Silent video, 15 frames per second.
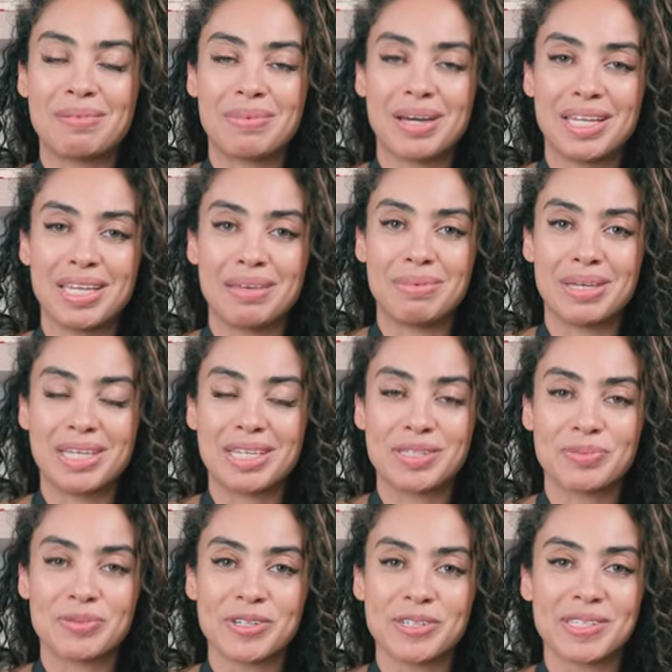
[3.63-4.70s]
My name
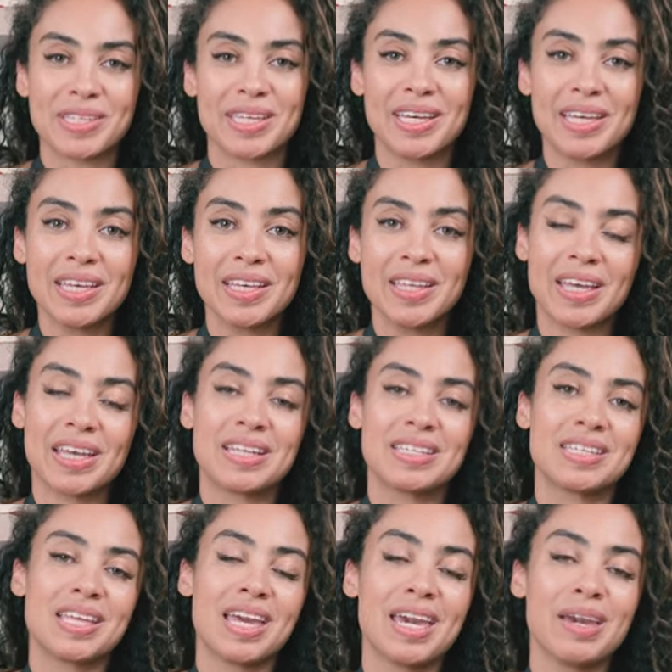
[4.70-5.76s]
is Marissa Hill and
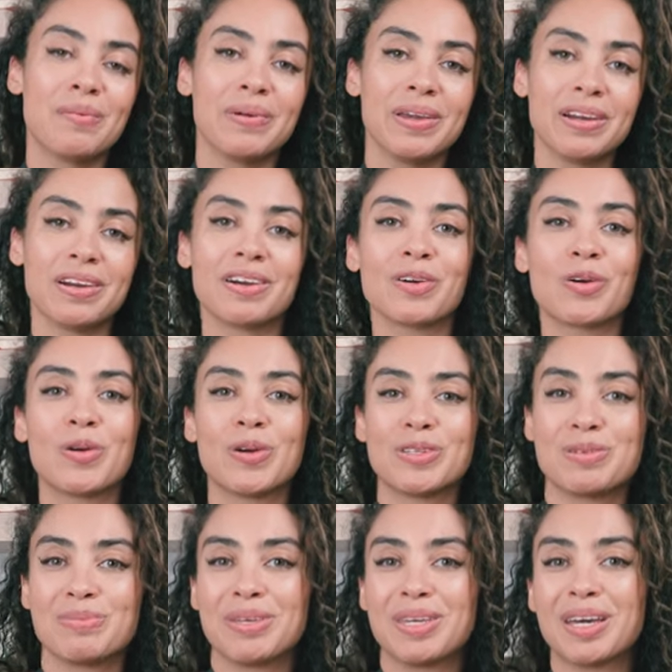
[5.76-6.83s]
today we are going
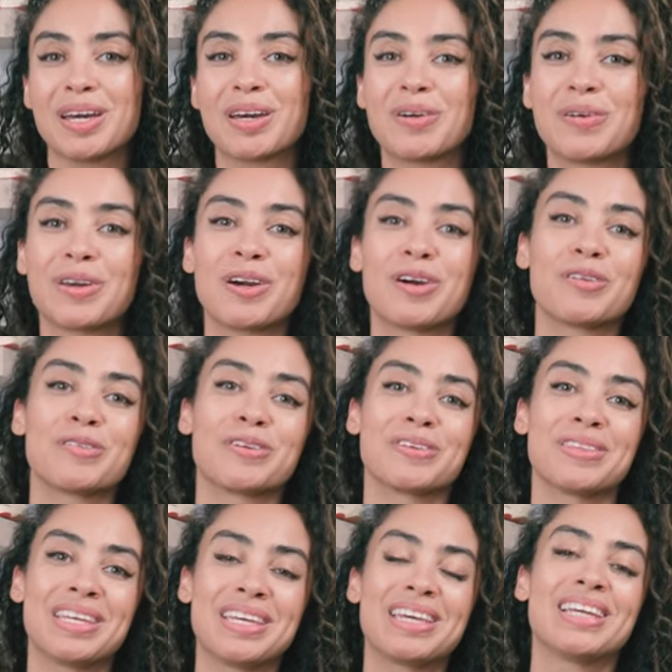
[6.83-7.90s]
to be going over
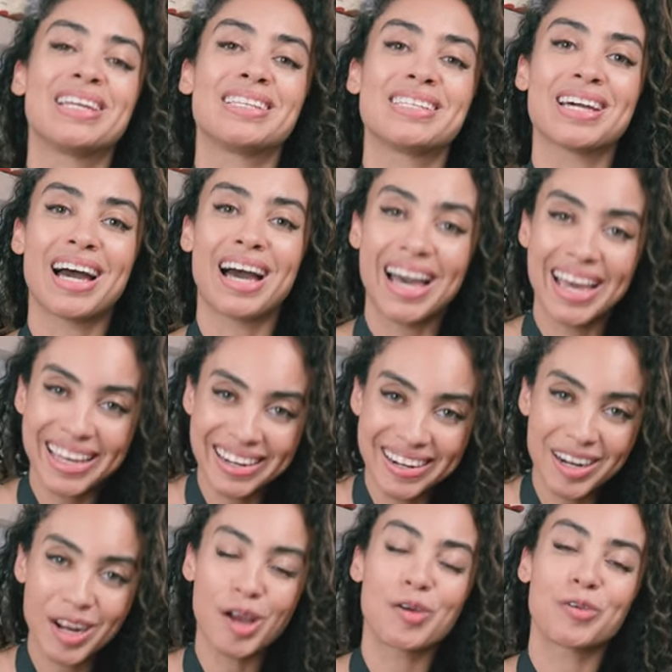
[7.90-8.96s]
the
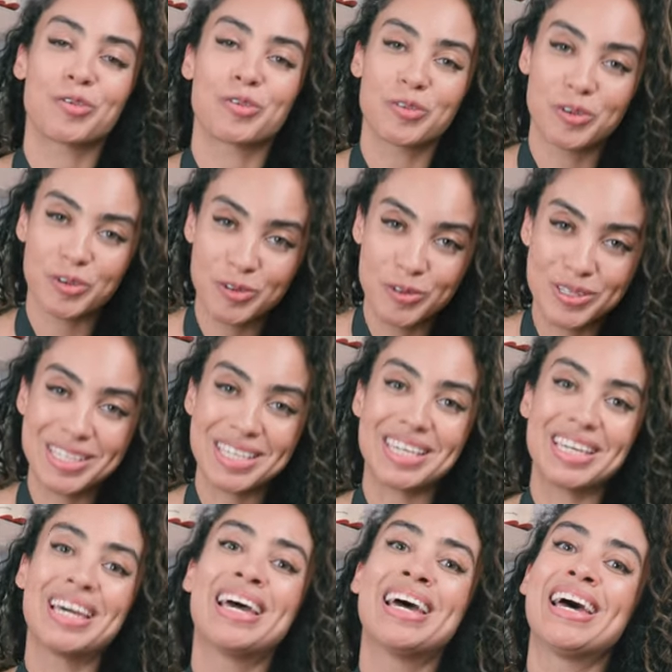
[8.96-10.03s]
entire
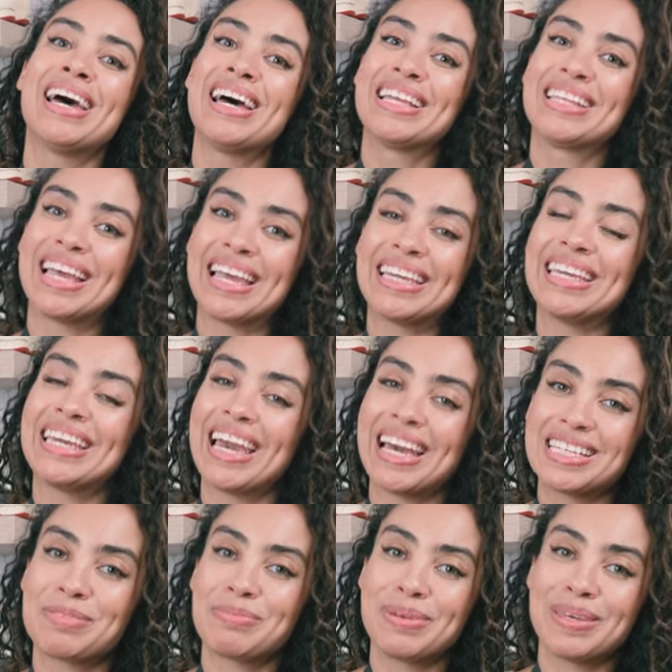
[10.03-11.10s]
Fruity Nike
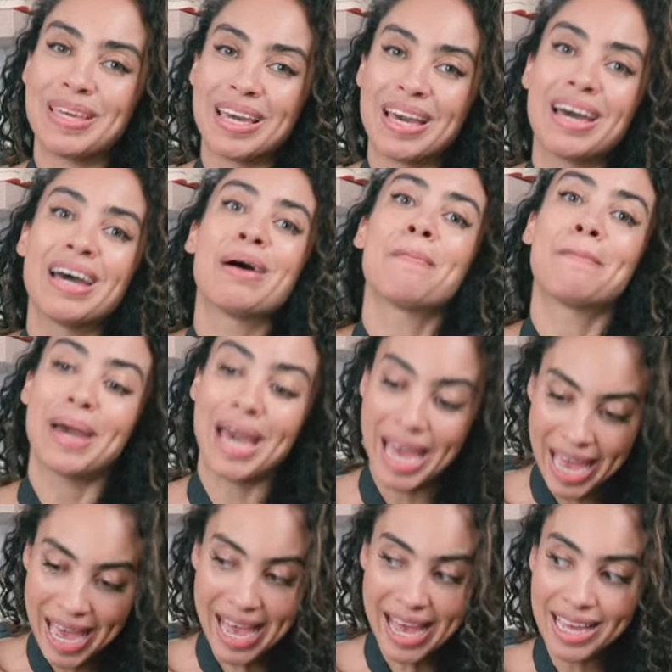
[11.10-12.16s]
S B
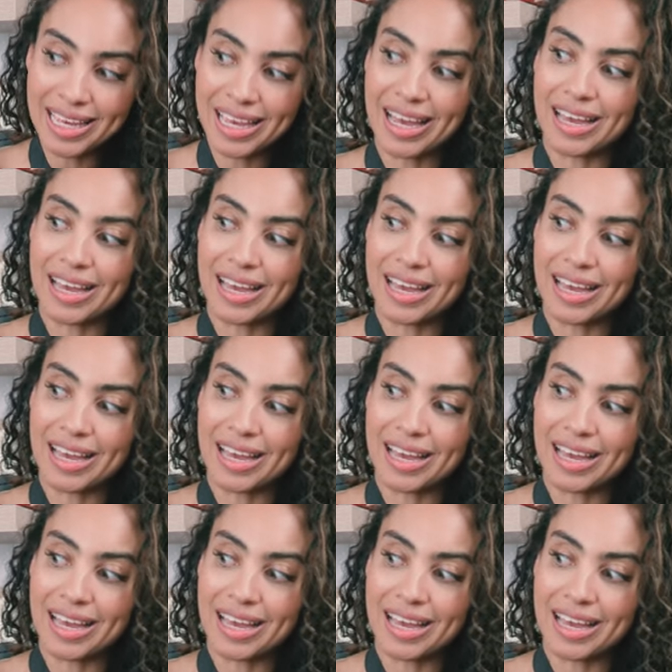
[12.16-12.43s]
pack.